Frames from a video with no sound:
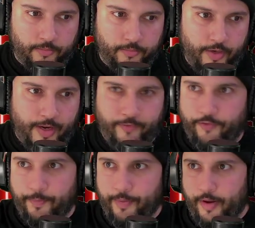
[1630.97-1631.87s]
like
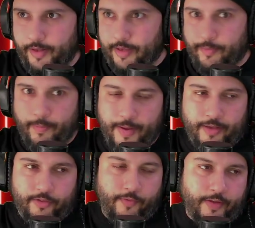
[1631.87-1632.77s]
football, like Tampa Bay
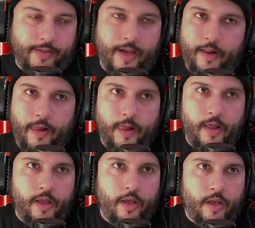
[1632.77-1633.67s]
and stuff like that.
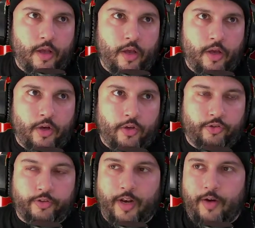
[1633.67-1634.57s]

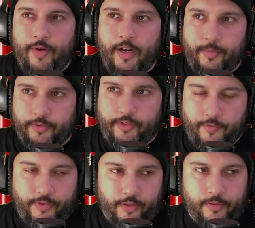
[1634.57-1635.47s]
There's a lot of relatable
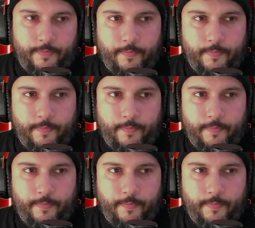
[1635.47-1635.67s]
stuff there.